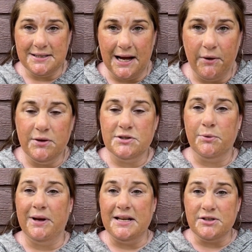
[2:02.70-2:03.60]
now? So
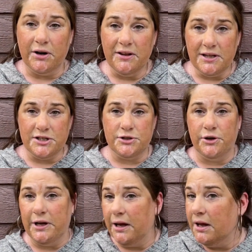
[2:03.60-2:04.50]
when I started this
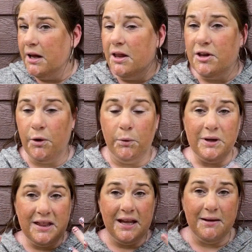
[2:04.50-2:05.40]
journey, the
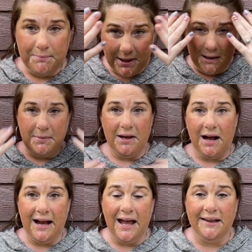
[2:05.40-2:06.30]
only thing in pigment
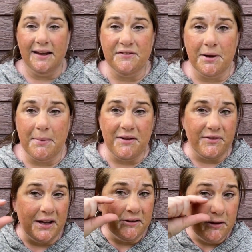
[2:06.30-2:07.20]
I had left on my
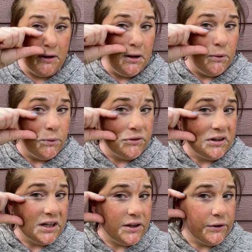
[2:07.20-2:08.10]
face was
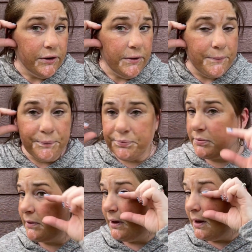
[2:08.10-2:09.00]
here
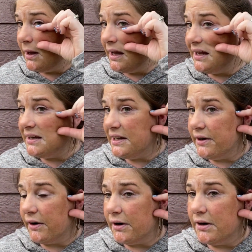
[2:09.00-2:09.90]
and
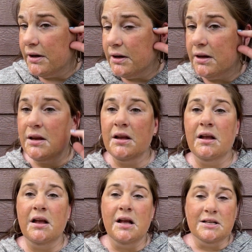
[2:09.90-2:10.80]
here.
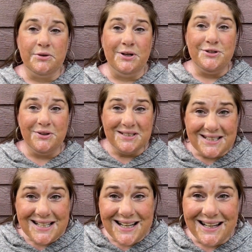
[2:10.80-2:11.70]
So as you can
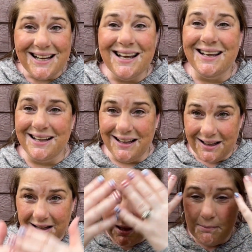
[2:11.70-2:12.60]
see,
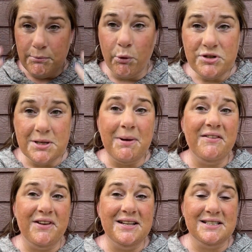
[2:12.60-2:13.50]
most of my
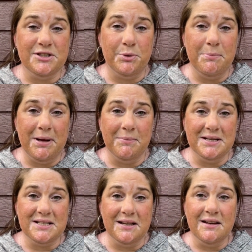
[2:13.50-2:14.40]
face is
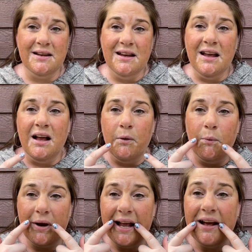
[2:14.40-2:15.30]
repigmented.
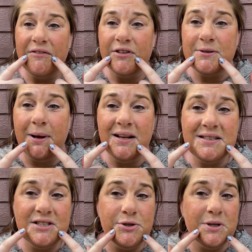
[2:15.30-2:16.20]
What I have for spots,
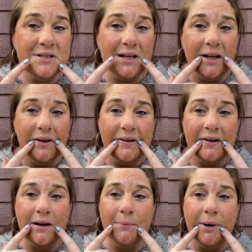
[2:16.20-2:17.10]
as you can tell,
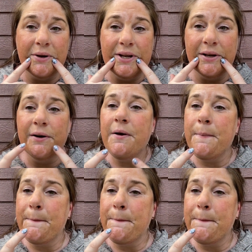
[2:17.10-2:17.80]
are about here